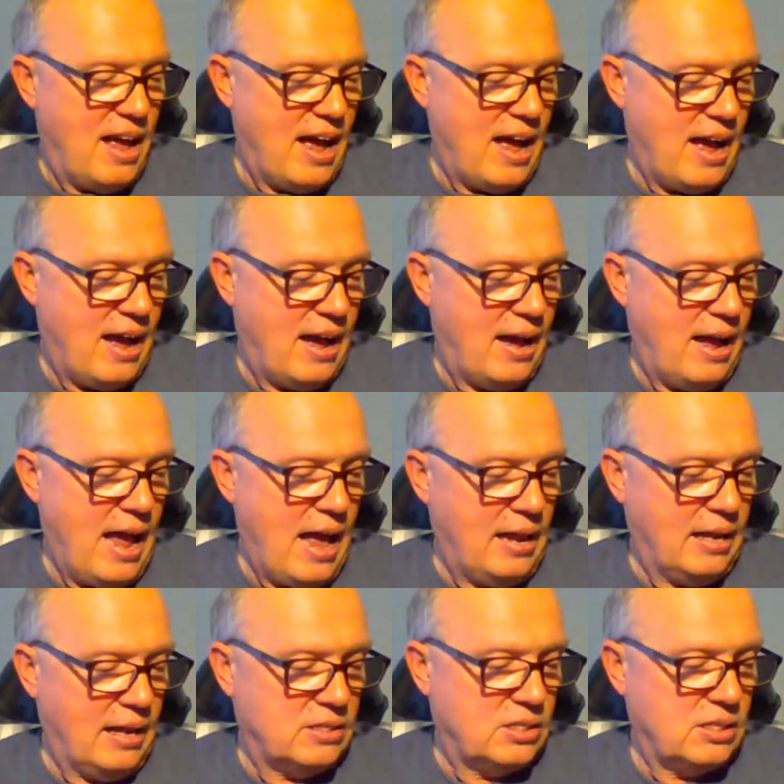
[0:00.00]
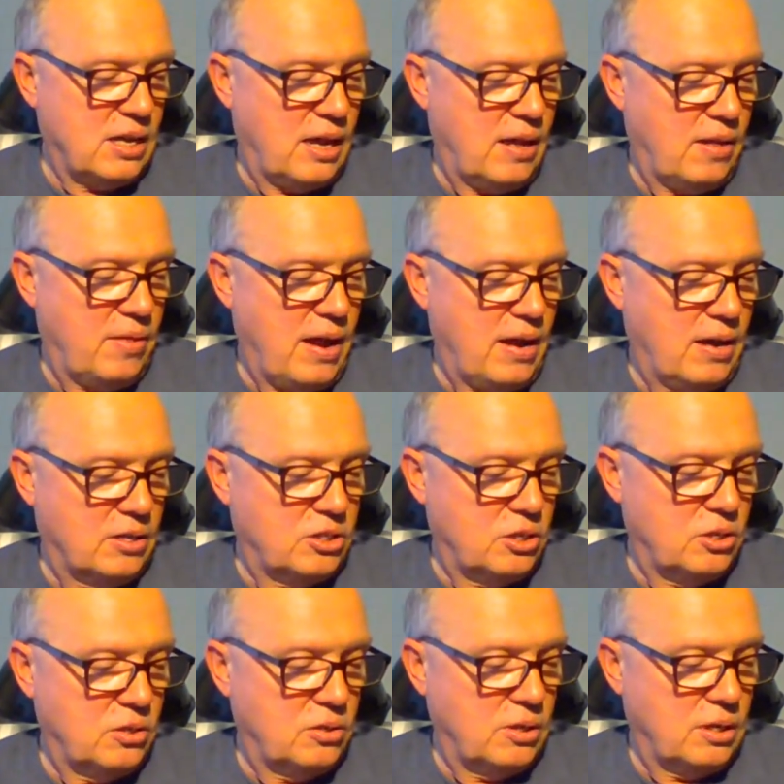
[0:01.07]
Alex, they are
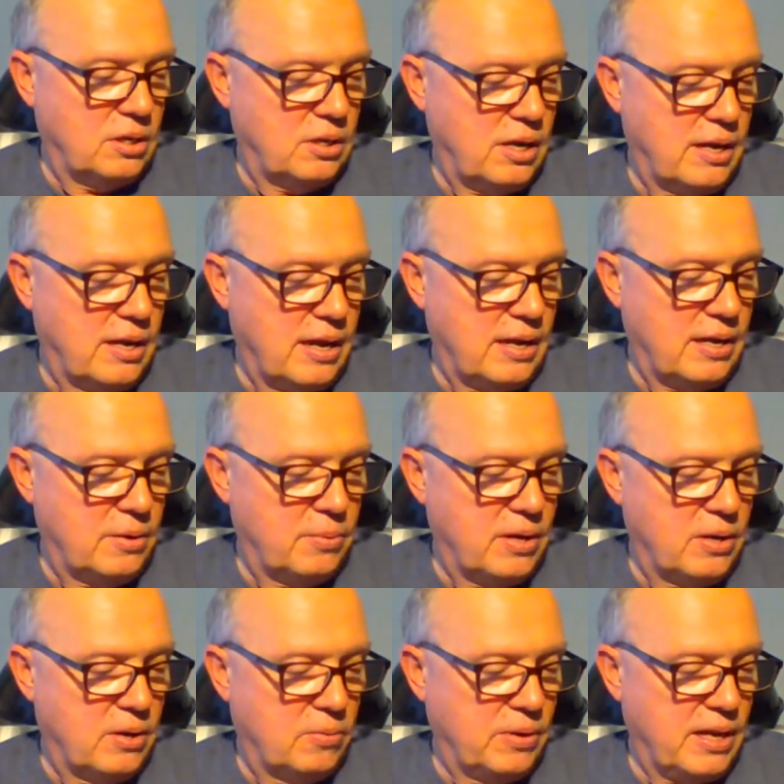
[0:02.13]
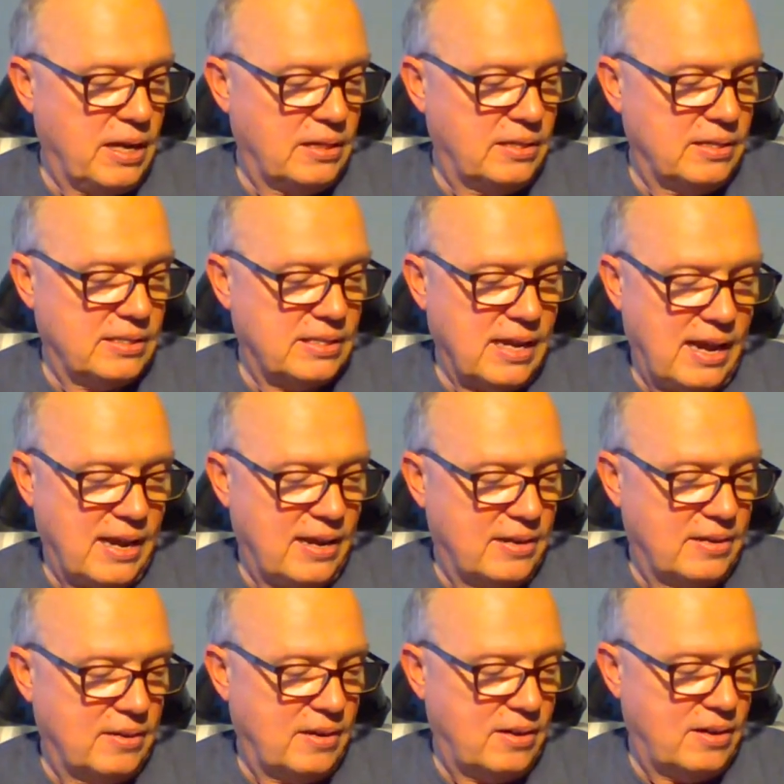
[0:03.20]
true. Yeah, here we go. We got this guy
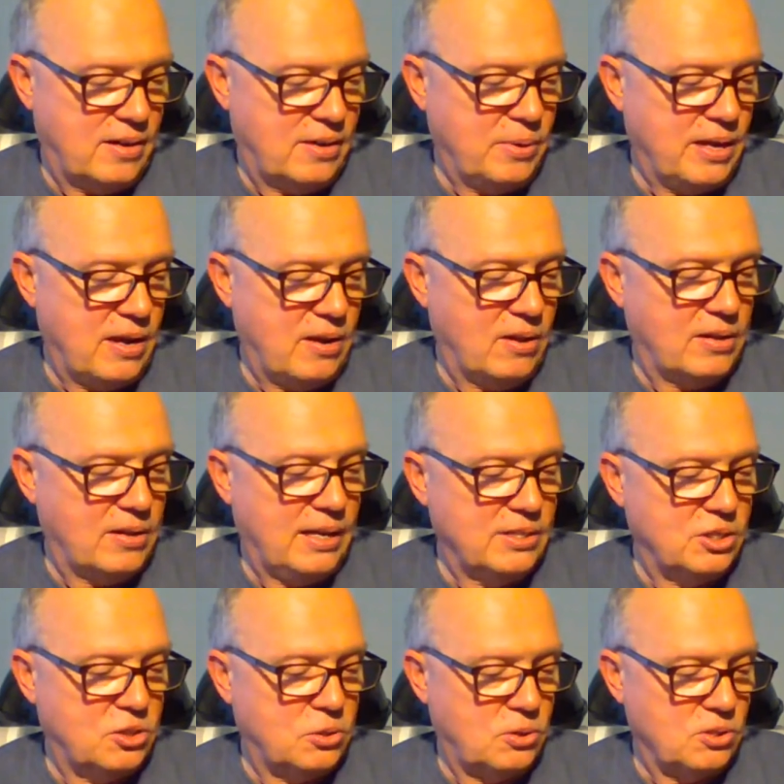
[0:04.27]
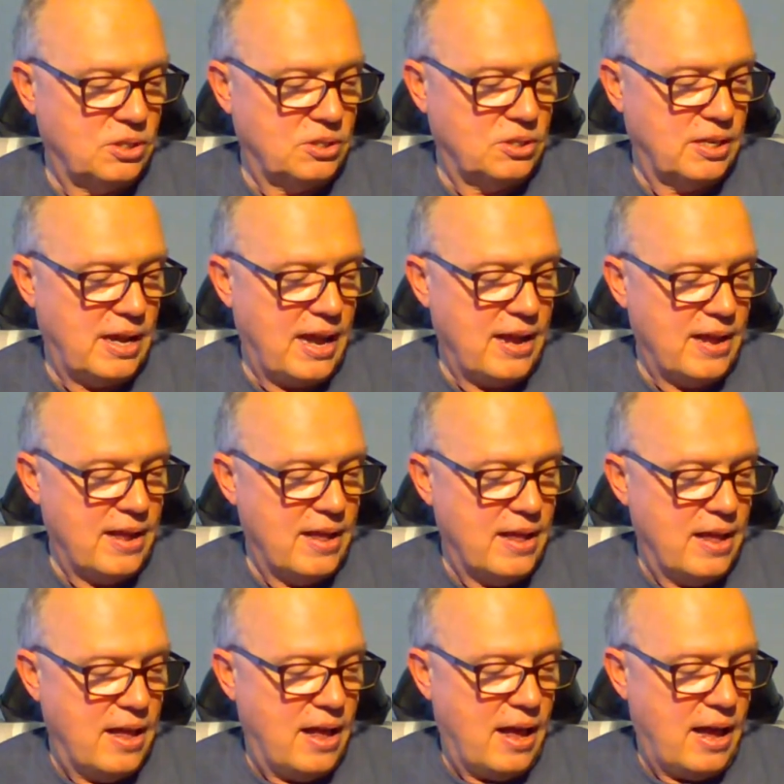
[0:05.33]
here. Oh, we got all kinds of trolls here today.
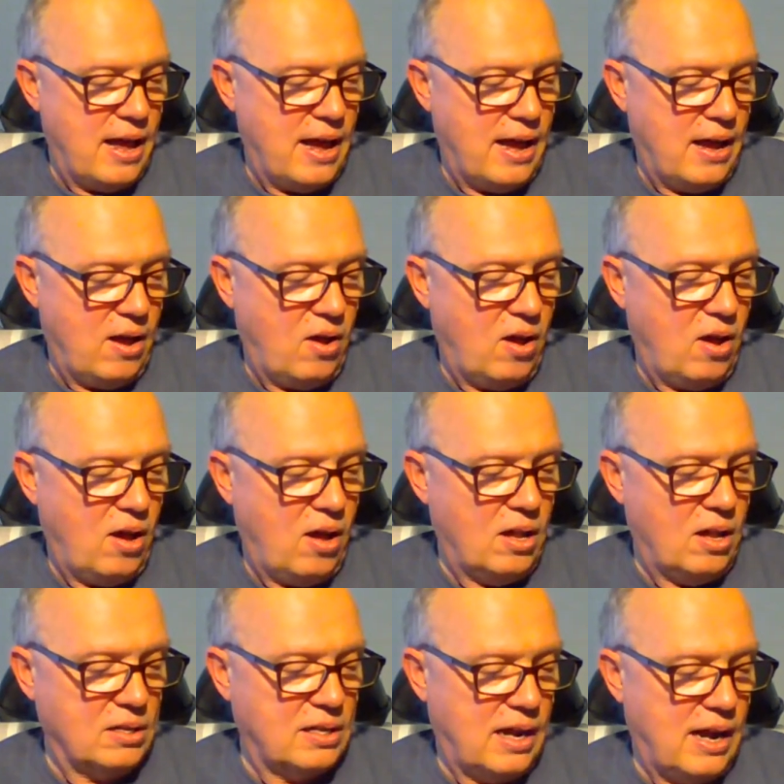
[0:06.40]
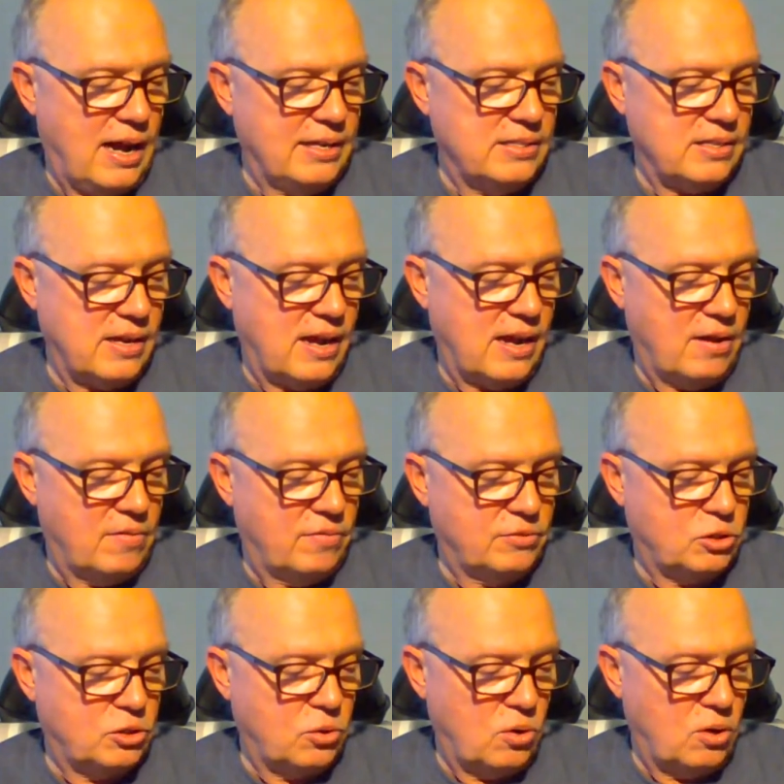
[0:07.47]
All kinds of
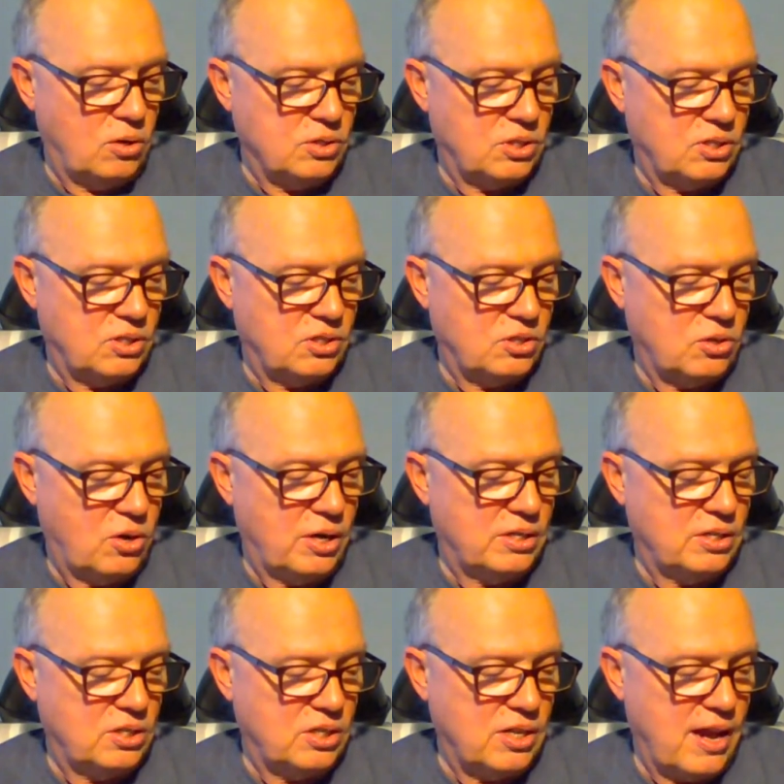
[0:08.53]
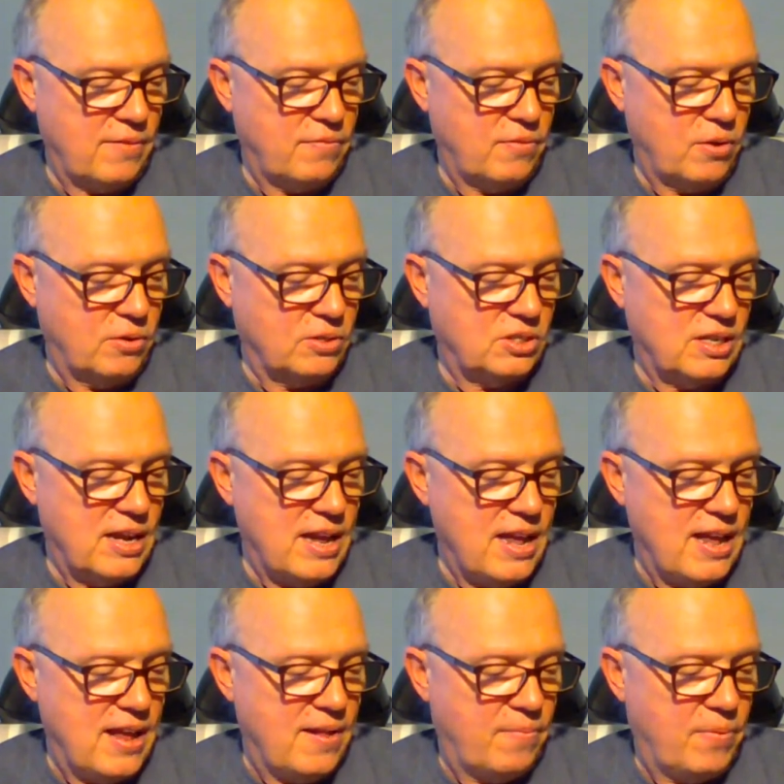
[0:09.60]
trolls. Sorry to say, folks.
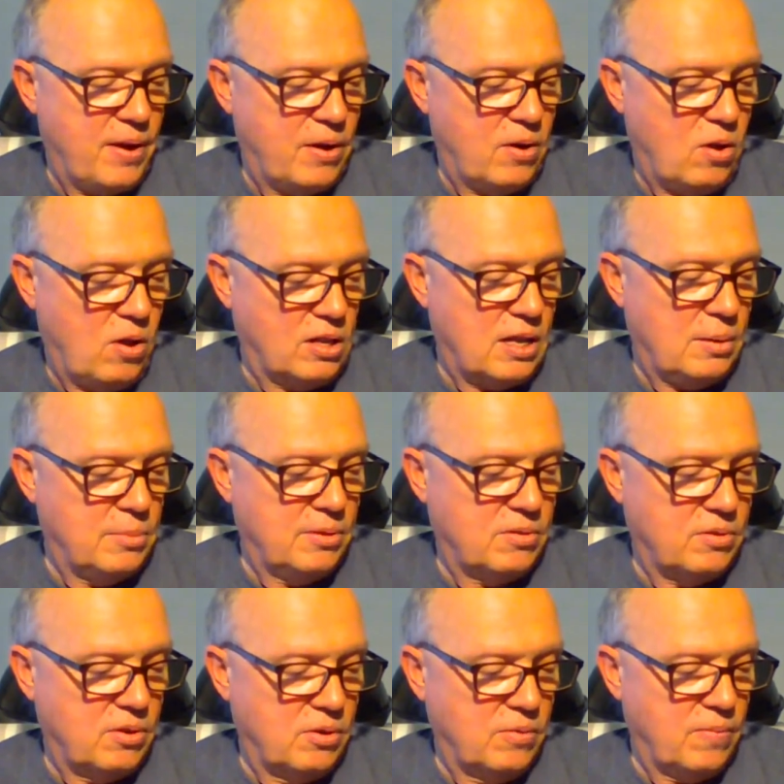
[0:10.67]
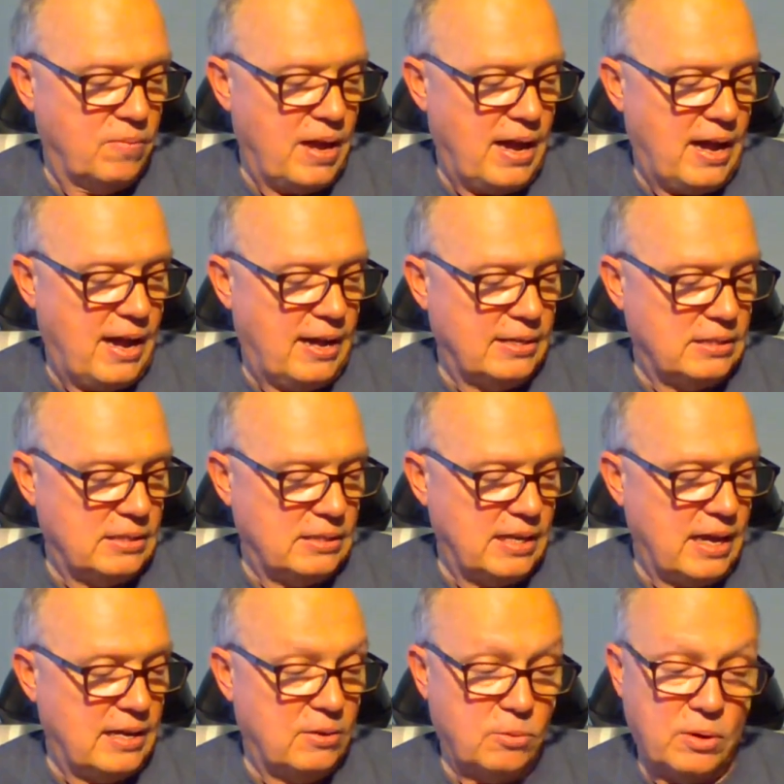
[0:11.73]
They're all coming through. They
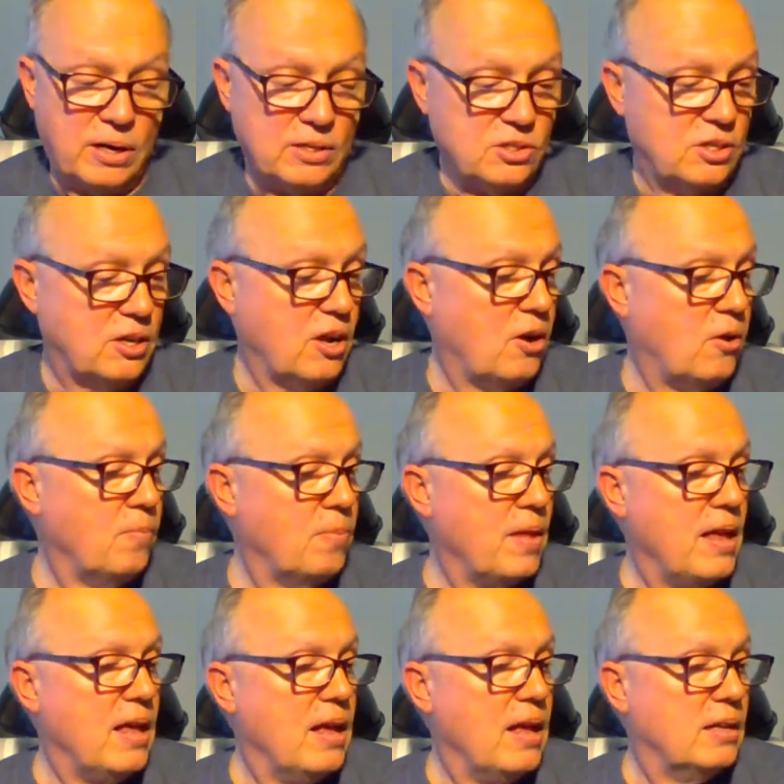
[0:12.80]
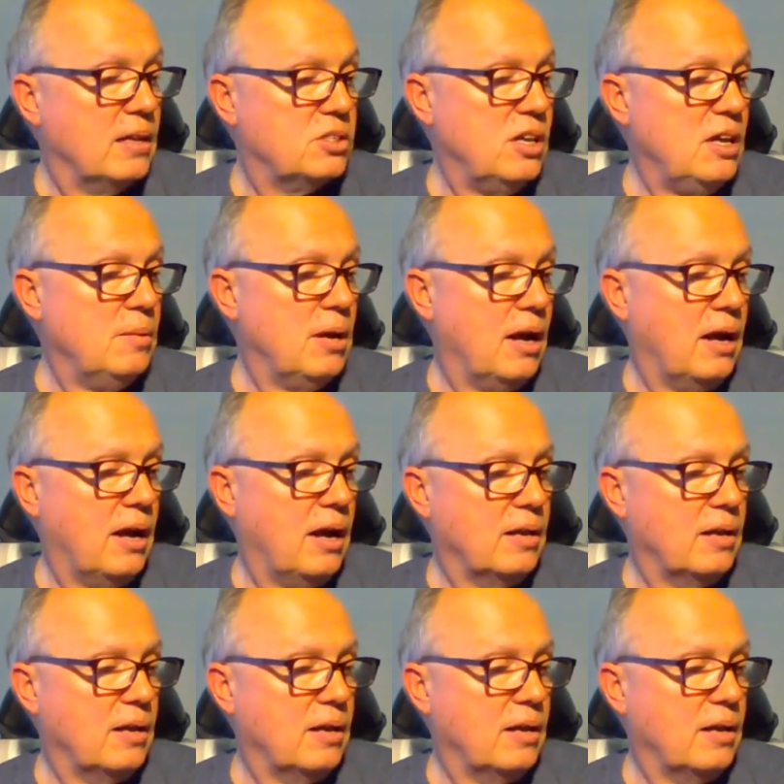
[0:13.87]
got nowhere else to go. Steaming